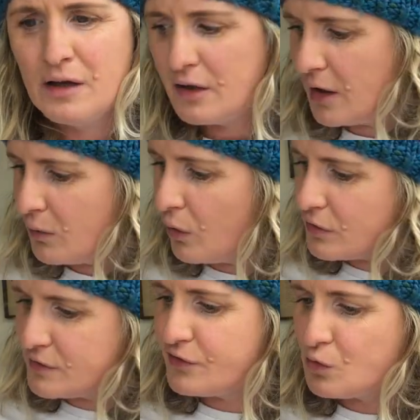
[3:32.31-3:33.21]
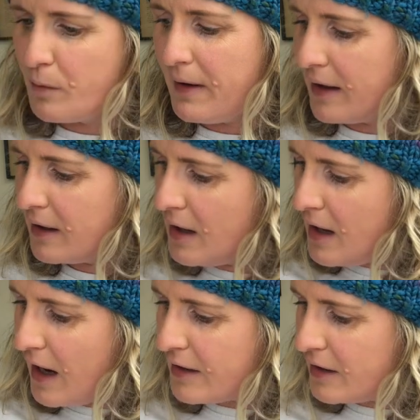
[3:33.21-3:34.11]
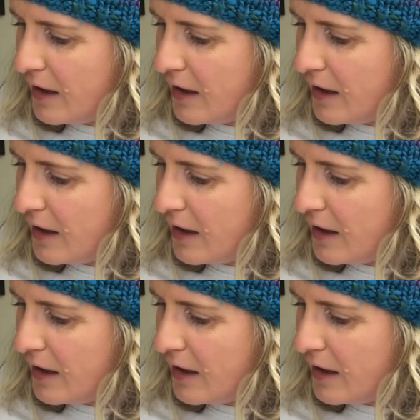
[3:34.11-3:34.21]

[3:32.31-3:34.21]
you know, lots of swimming, and